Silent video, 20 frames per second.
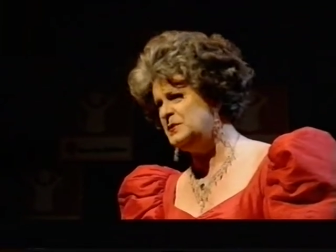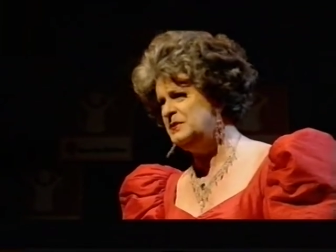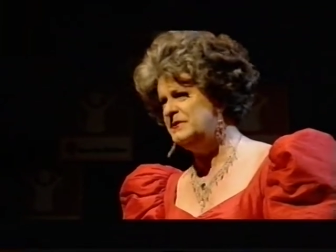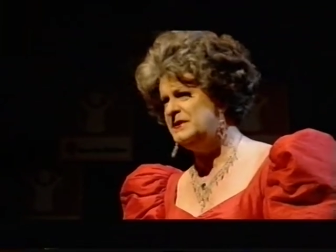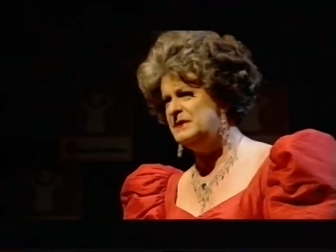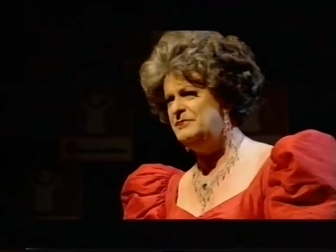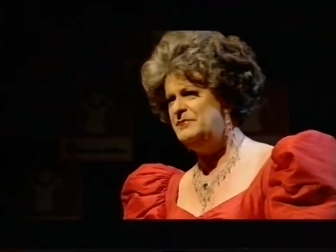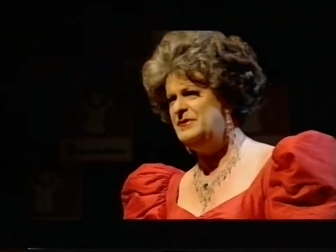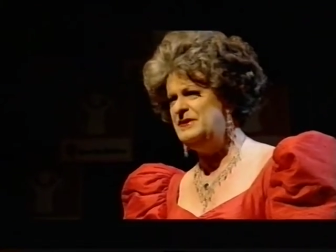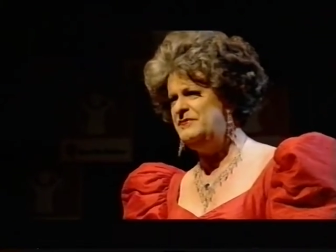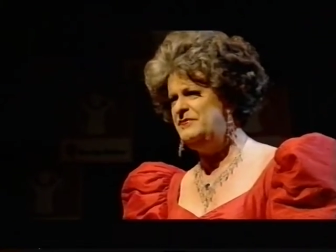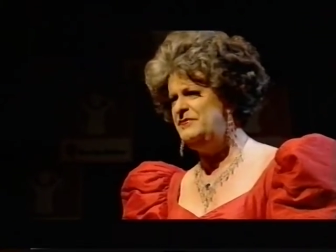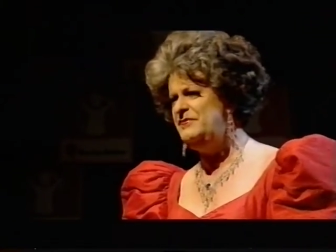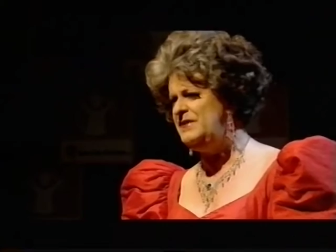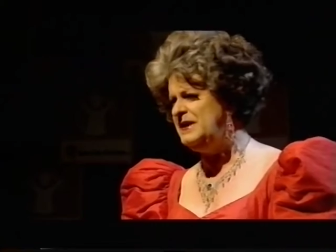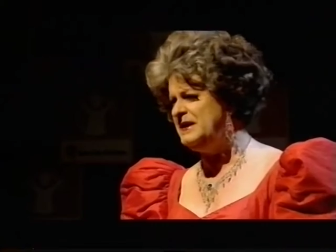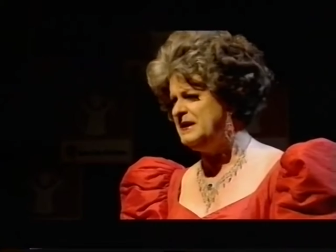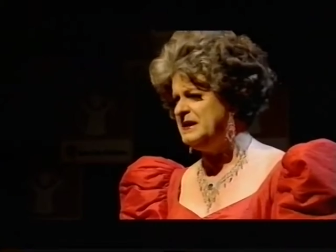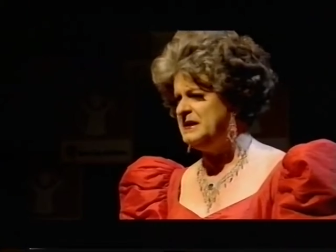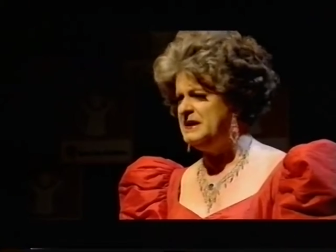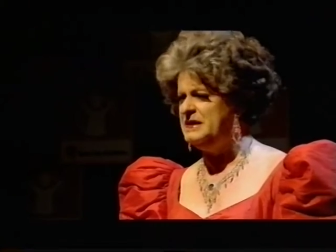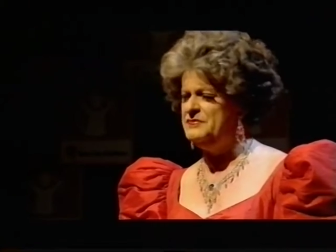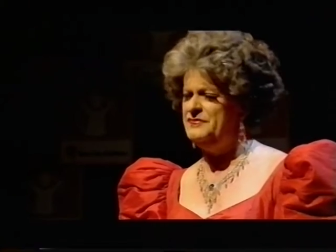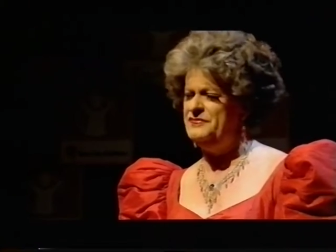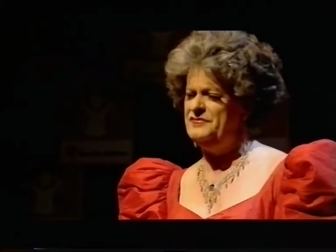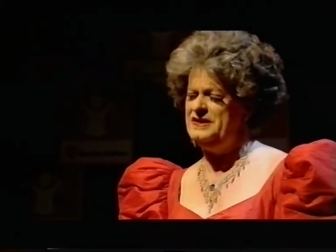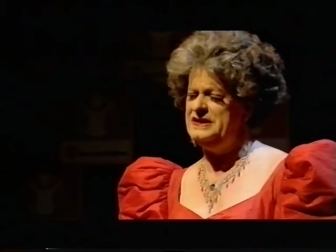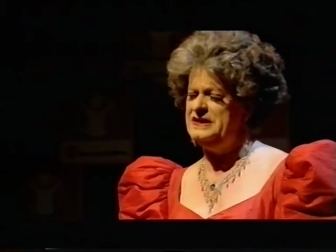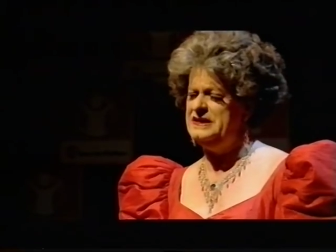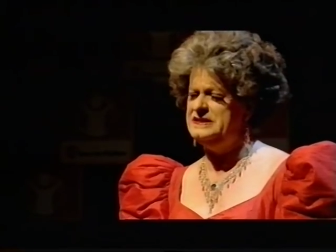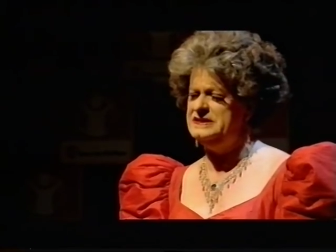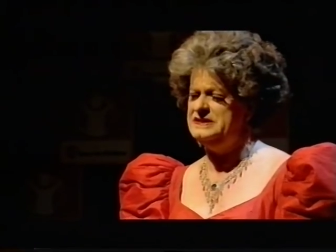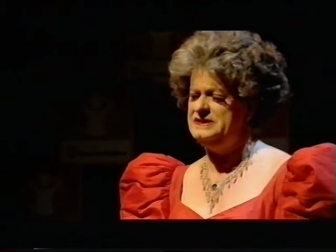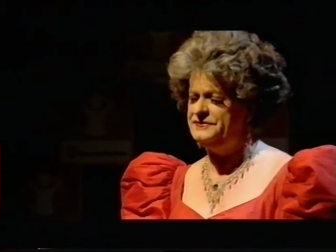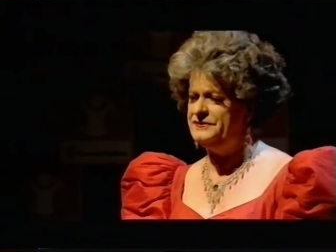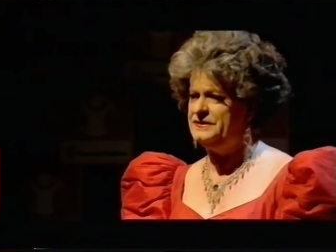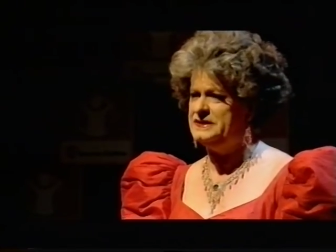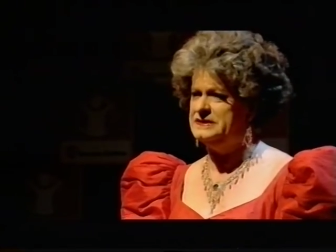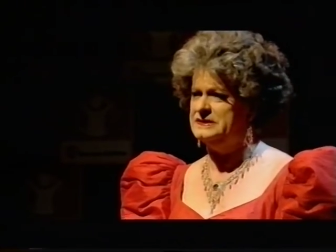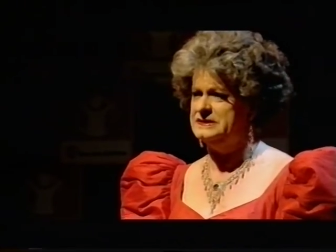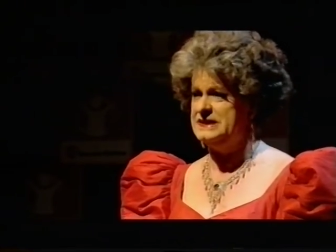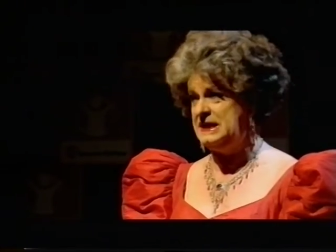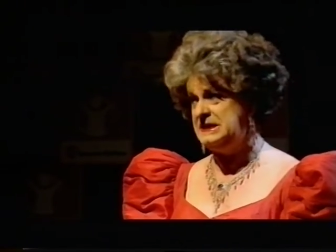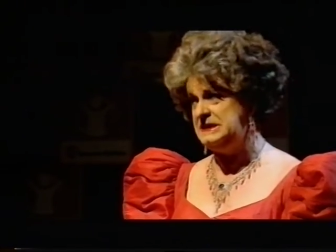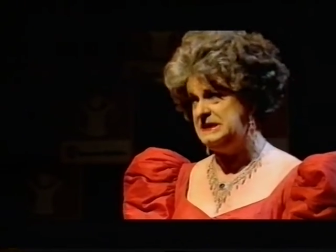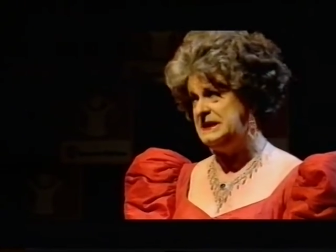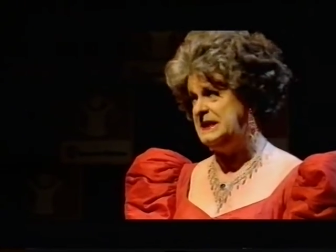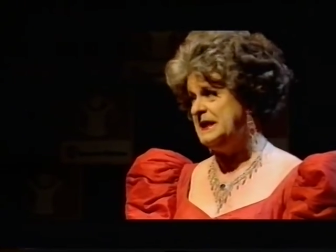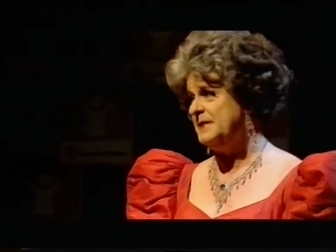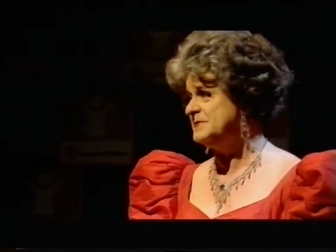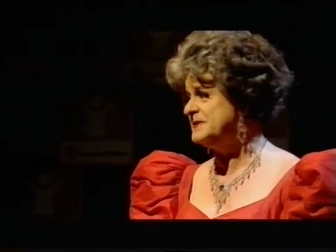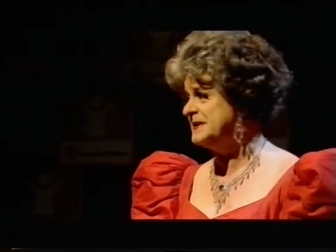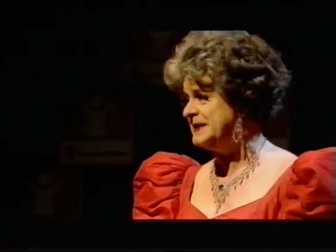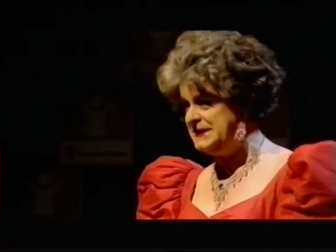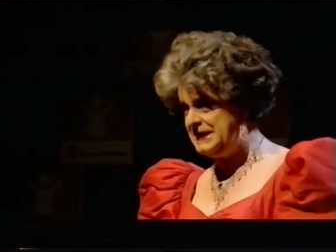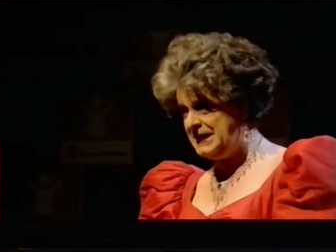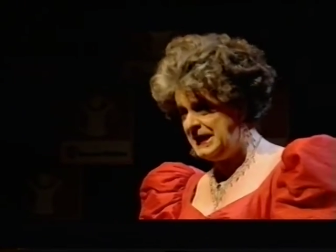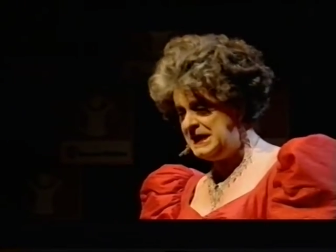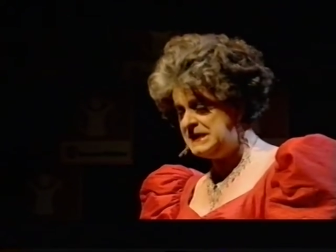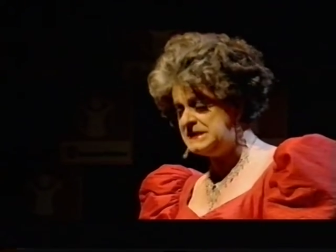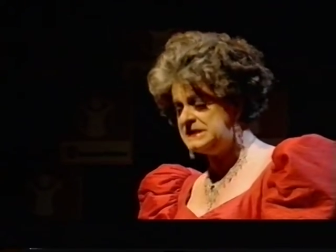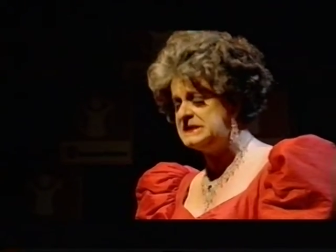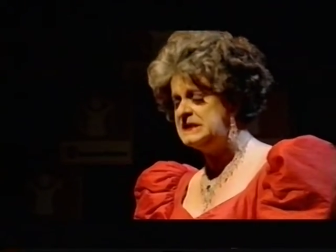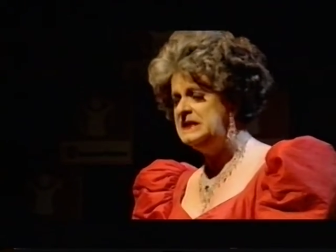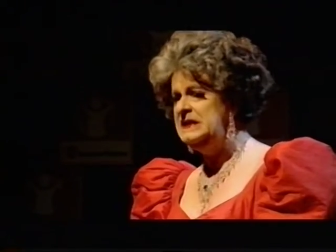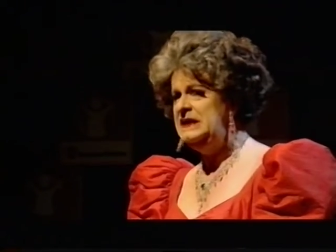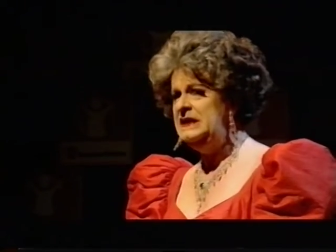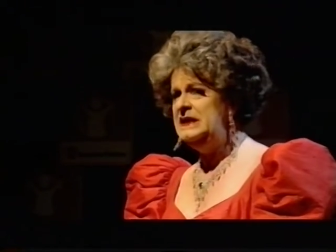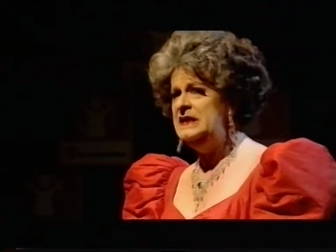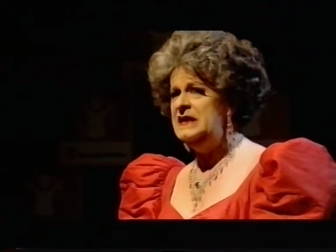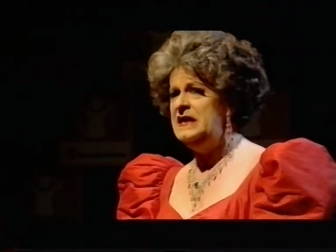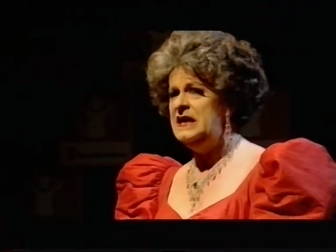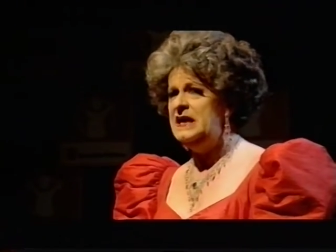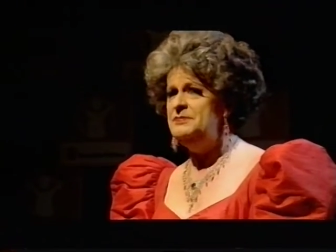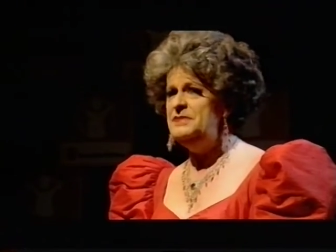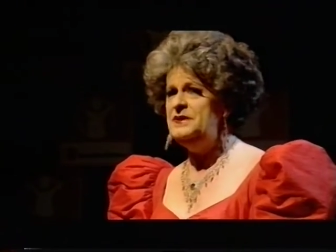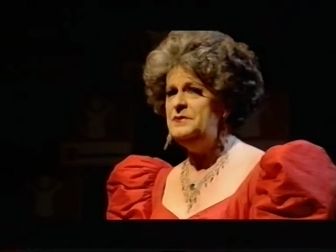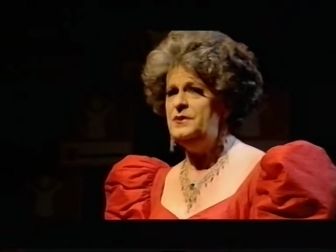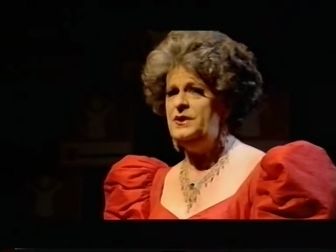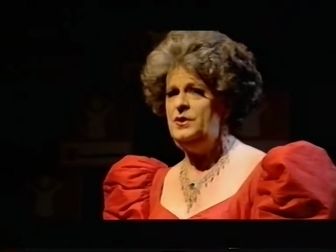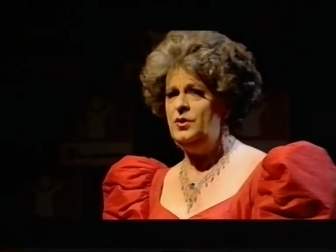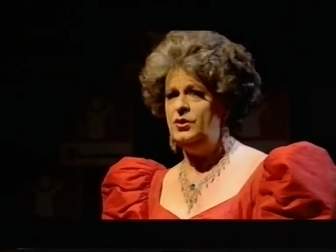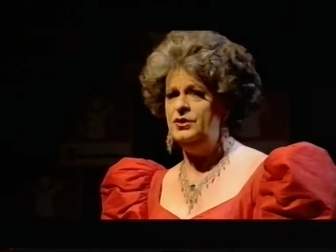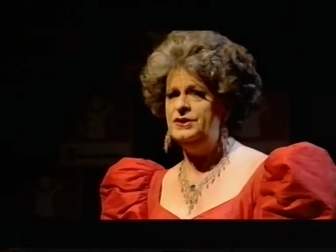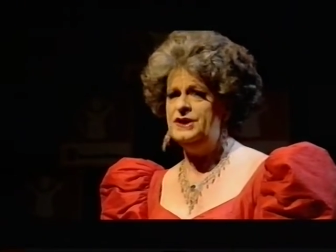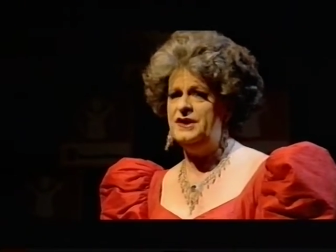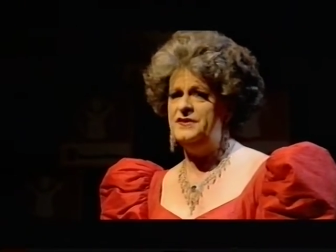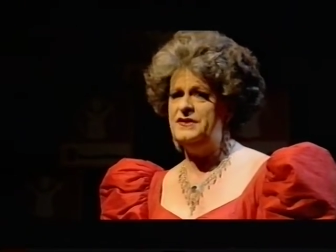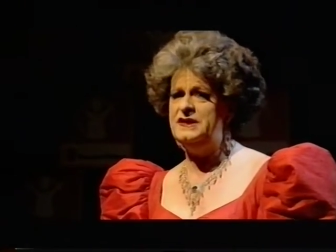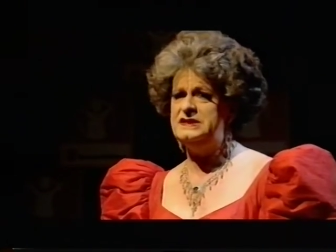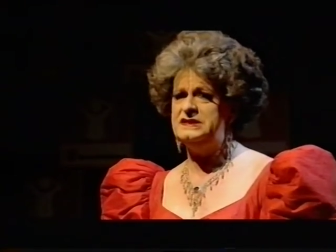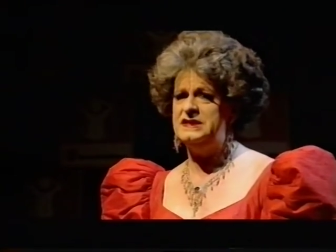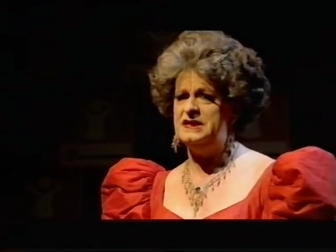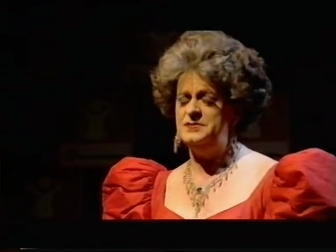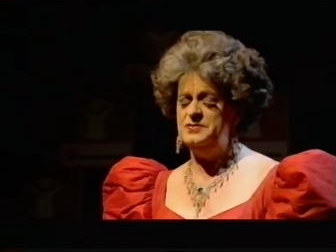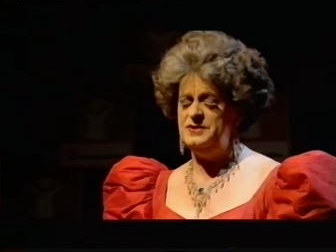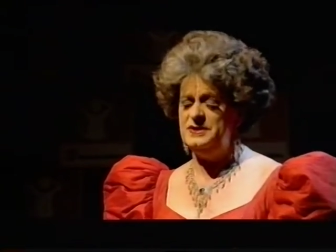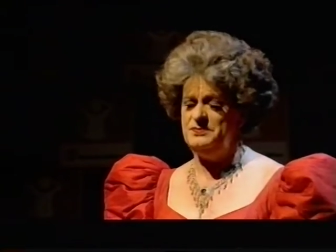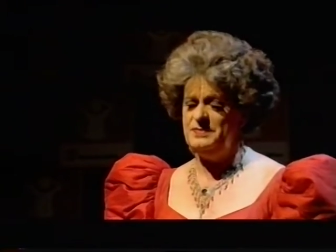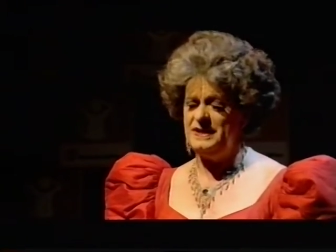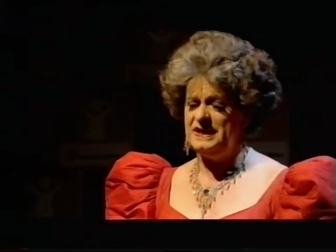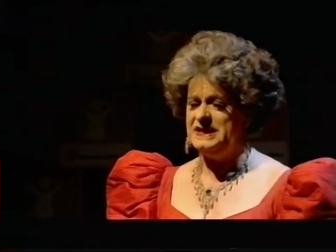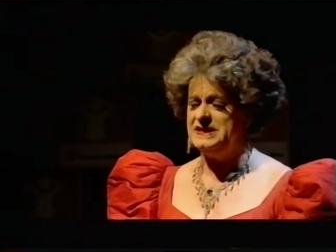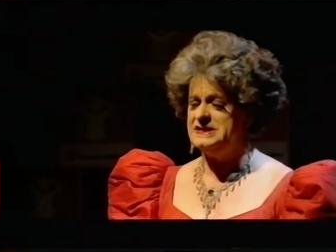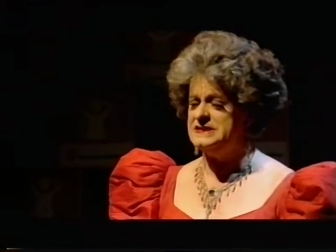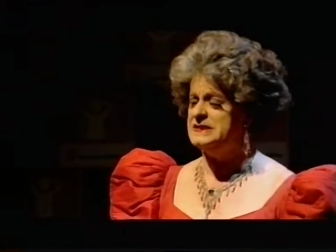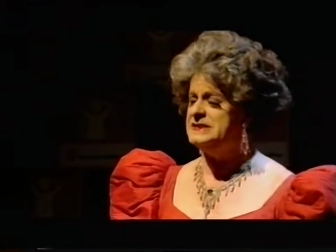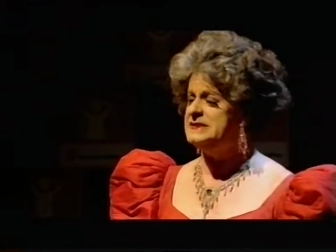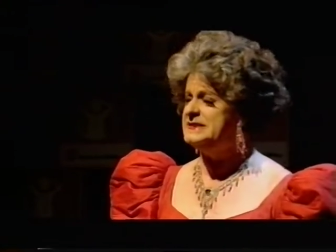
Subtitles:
all the very, very difficult handicaps that he has. I mean, we all know that Thabo Mbeki is a